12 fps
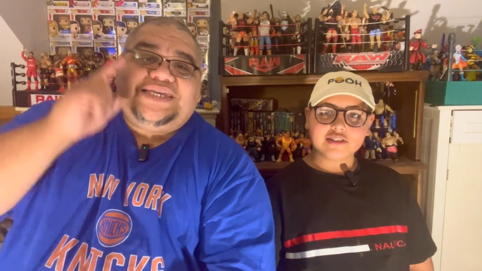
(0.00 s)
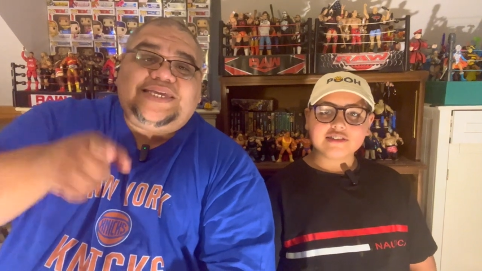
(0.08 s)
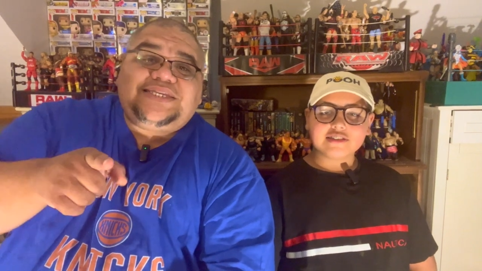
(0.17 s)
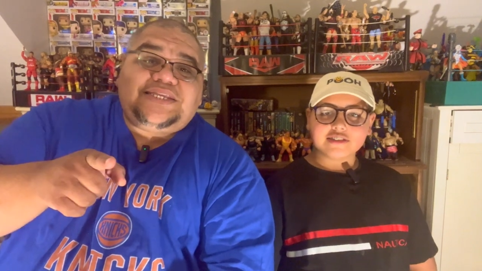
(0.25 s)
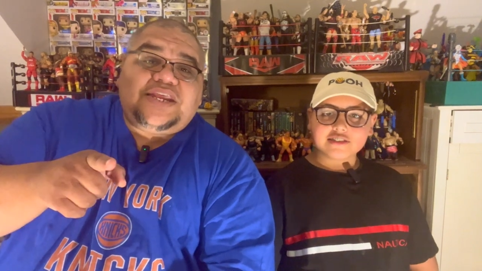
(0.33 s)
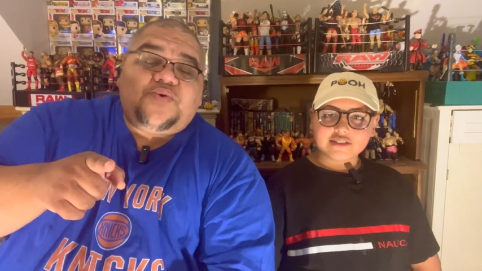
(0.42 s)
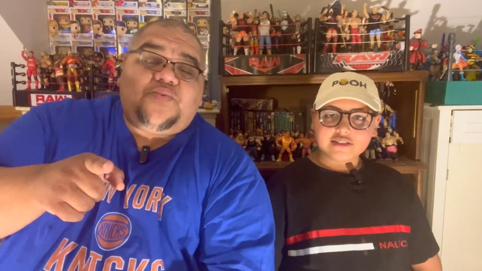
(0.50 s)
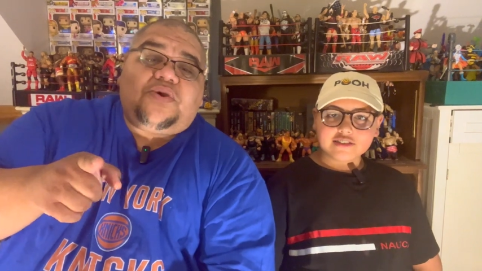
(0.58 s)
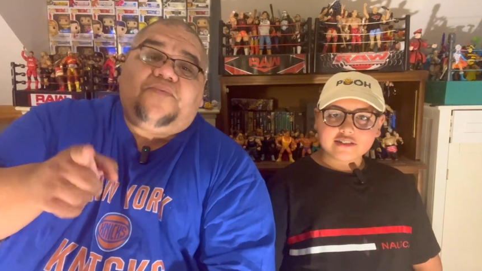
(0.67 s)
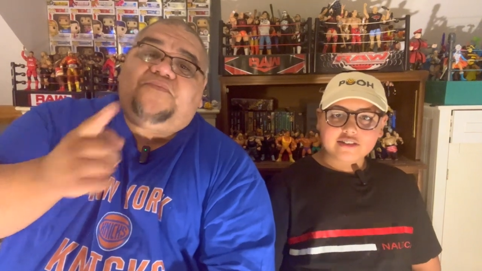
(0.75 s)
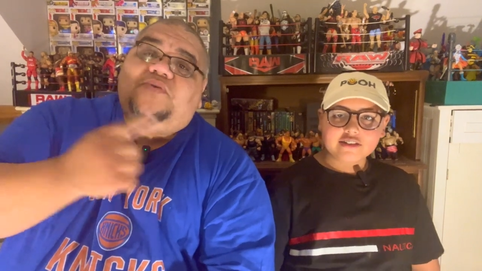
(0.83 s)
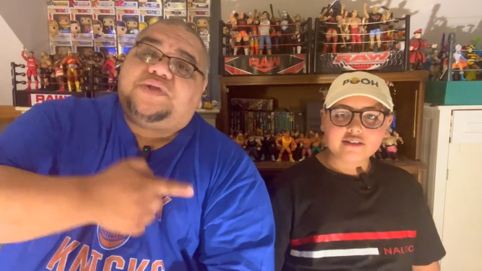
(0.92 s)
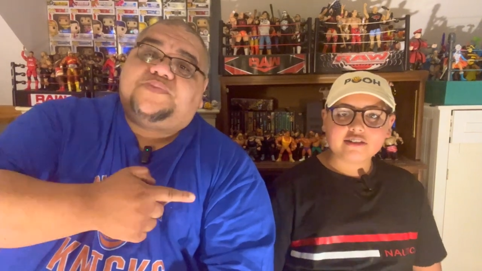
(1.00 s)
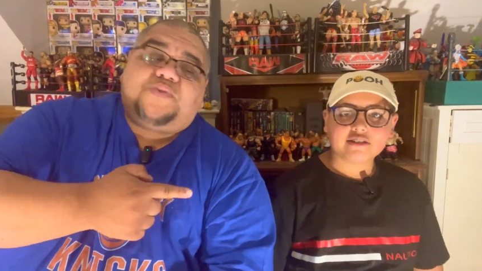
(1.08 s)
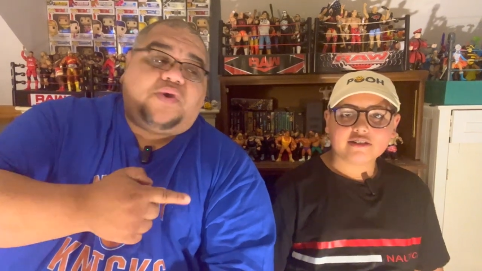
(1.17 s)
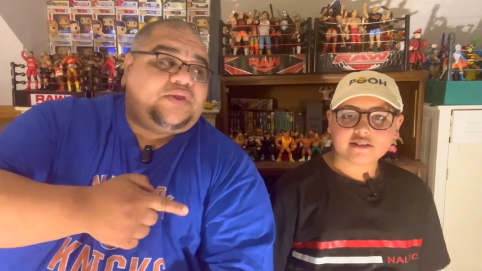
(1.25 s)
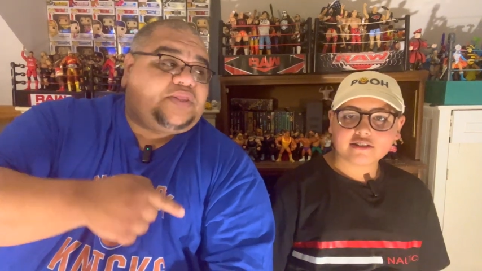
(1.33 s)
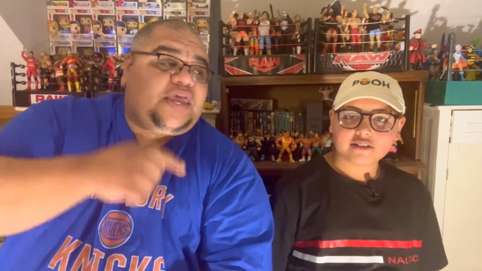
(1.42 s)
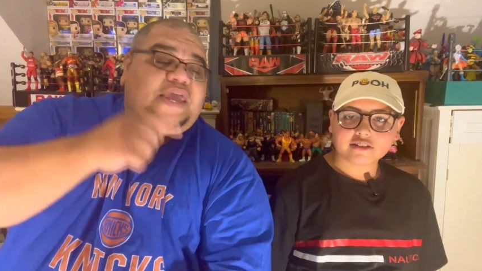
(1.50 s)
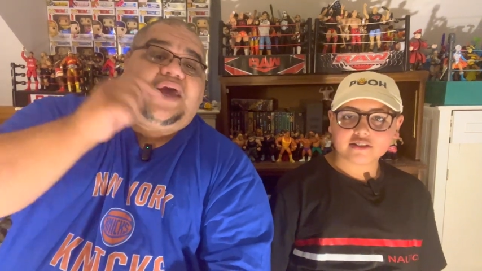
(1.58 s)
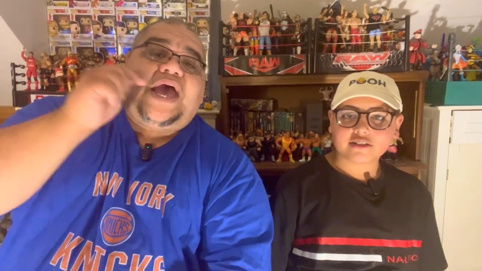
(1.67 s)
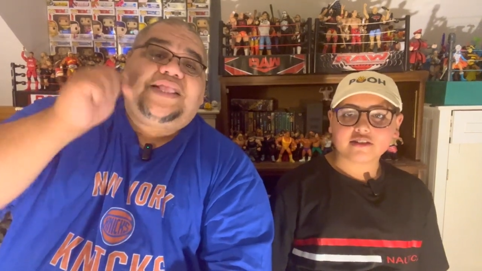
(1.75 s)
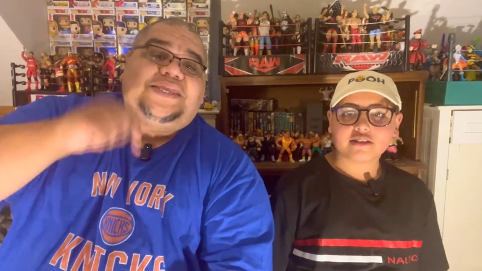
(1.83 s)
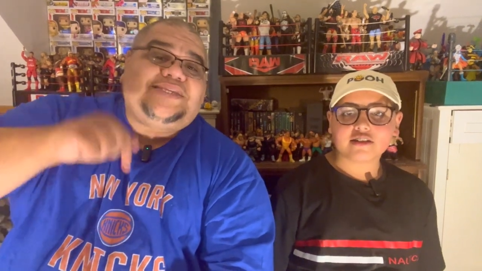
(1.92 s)
Speaker 1: Disney World for his birthday.
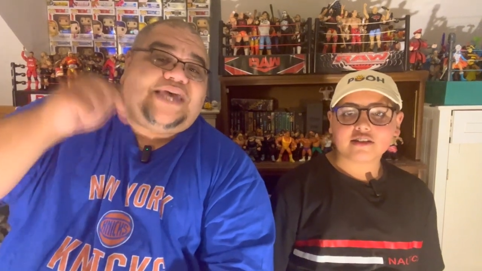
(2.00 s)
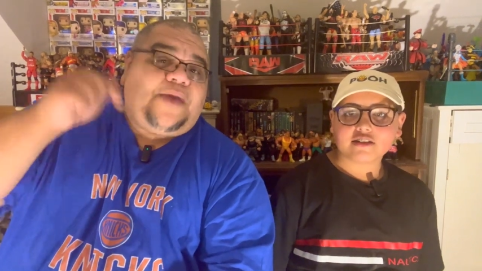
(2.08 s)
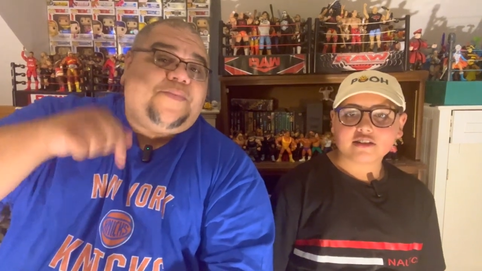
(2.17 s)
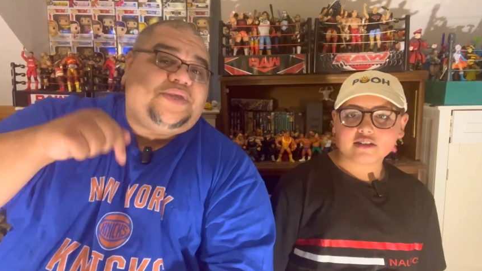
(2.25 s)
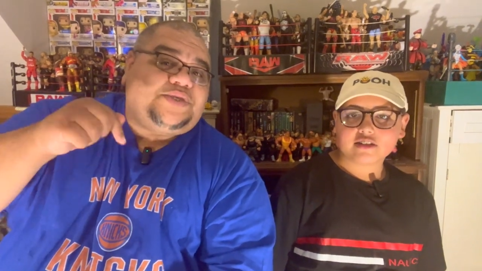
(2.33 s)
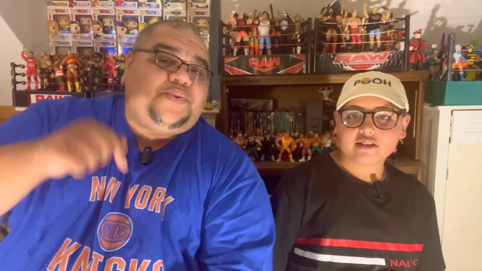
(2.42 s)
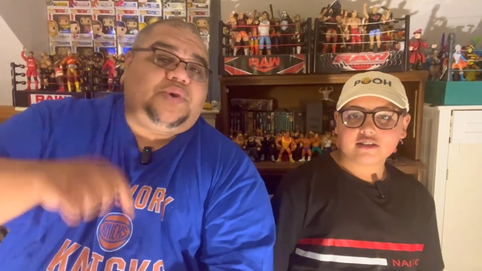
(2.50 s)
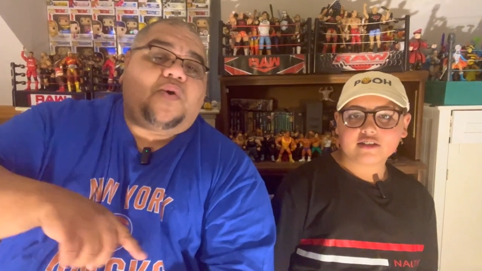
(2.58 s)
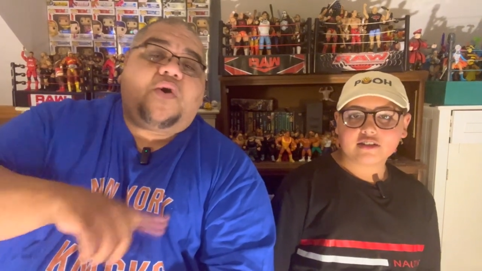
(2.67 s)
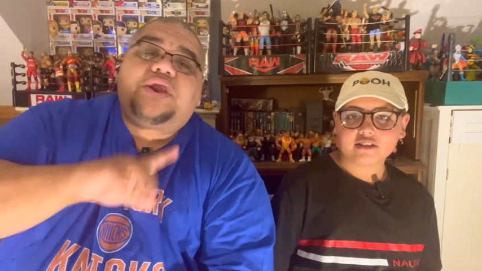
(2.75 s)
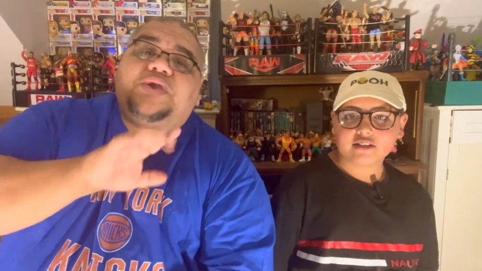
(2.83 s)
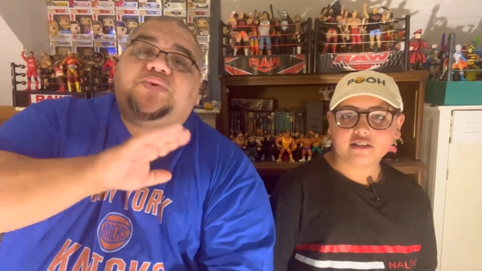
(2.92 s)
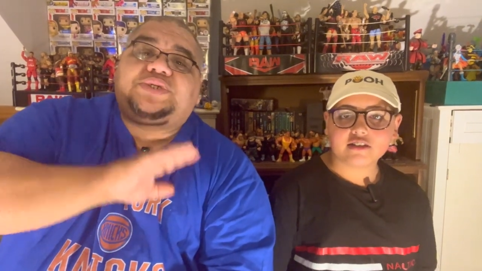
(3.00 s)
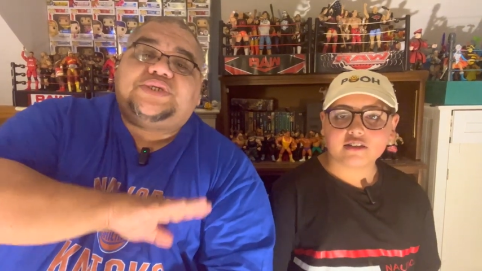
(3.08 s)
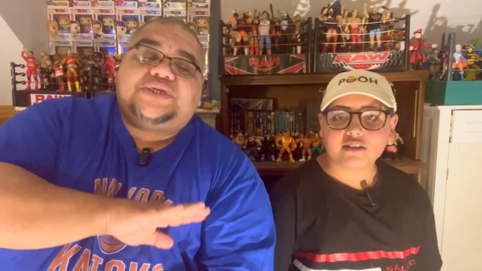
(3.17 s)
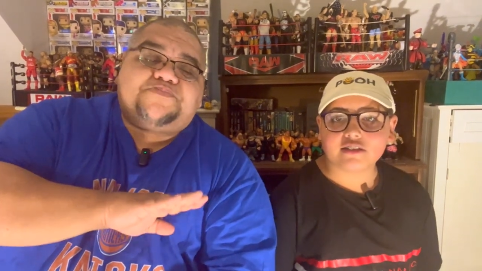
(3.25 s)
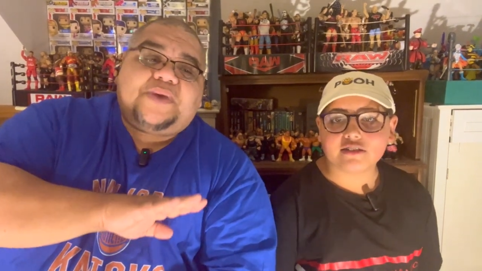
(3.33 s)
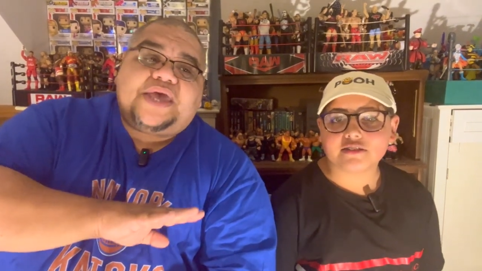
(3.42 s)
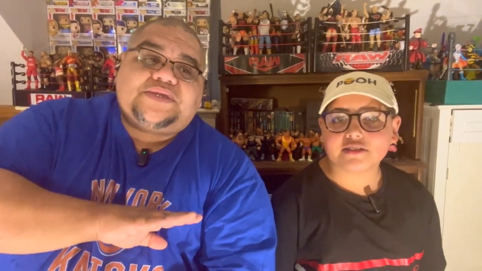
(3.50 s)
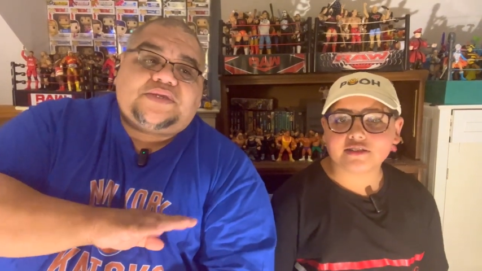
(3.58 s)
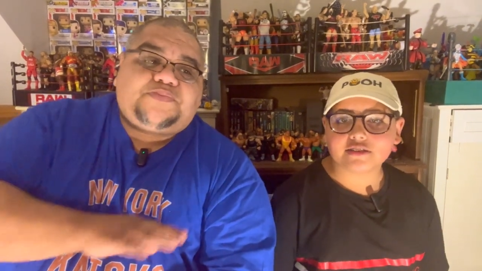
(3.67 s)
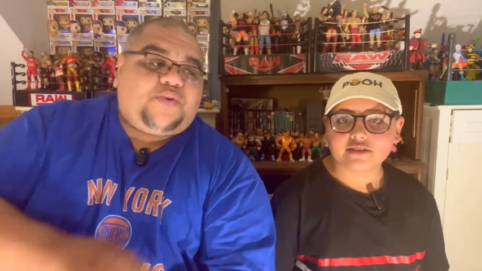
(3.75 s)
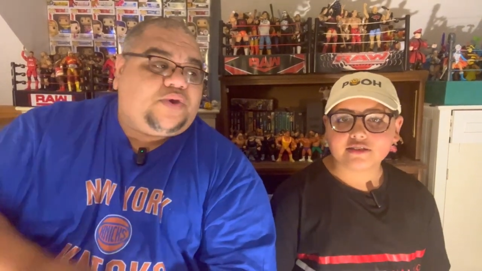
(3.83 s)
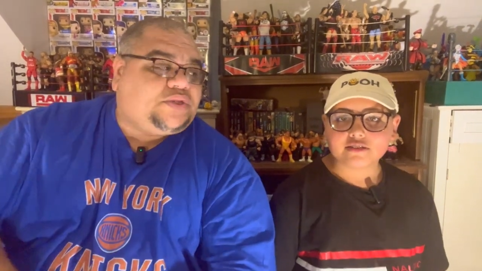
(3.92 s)
At the time of this recording, it was just past
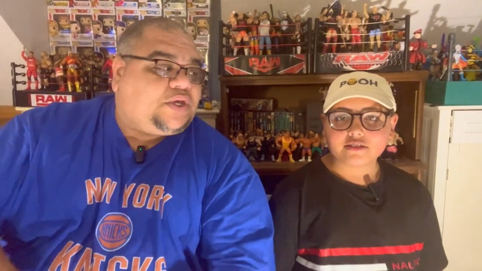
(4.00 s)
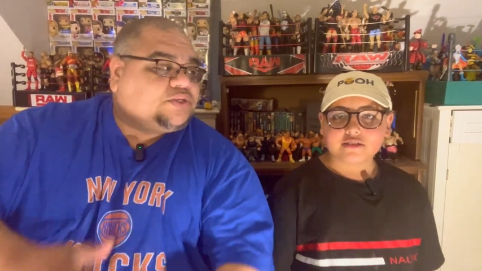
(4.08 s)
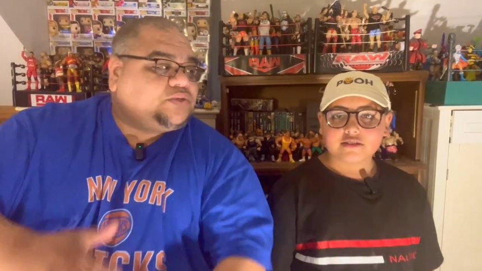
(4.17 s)
his birthday,